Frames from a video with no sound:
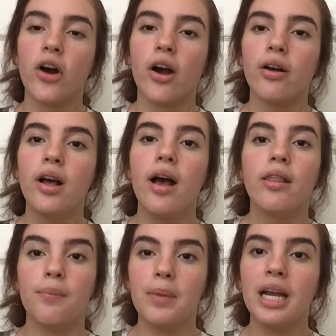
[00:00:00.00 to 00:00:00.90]
far
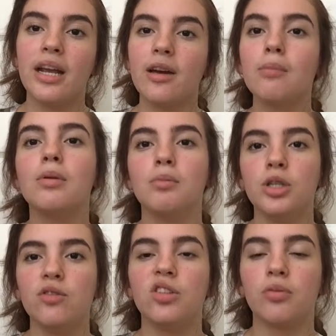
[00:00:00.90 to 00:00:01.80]
the medium
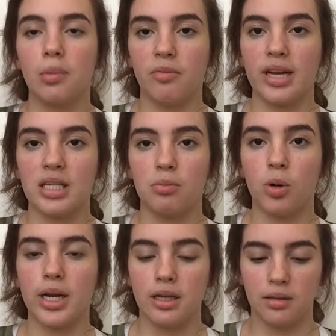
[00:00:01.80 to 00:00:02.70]
moves from rest
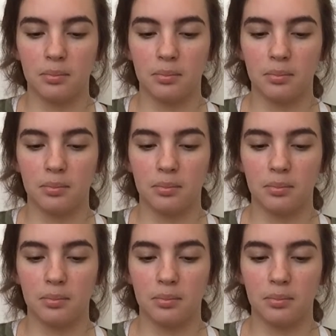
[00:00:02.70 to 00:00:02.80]
point.